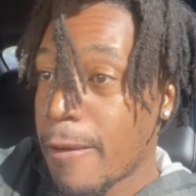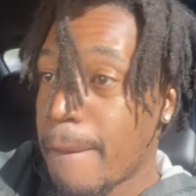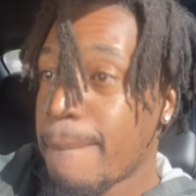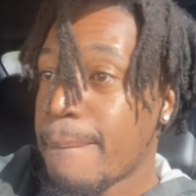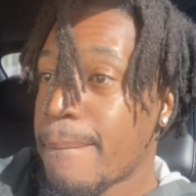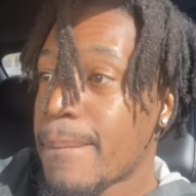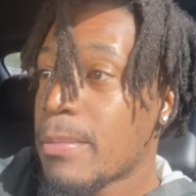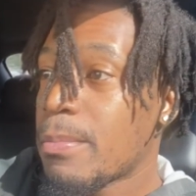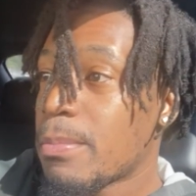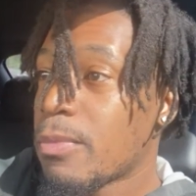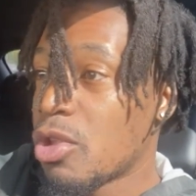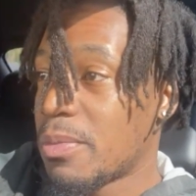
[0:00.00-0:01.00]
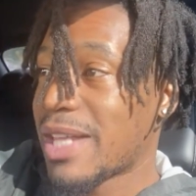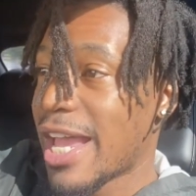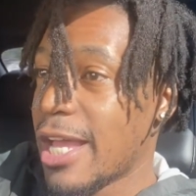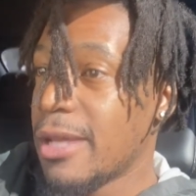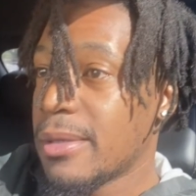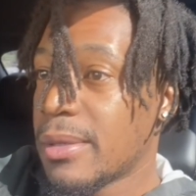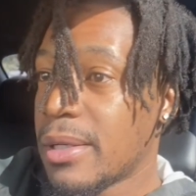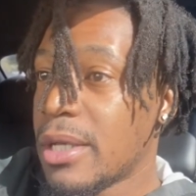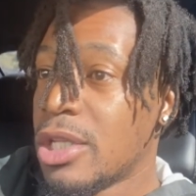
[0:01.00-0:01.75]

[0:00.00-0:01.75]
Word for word: You know what I'm saying?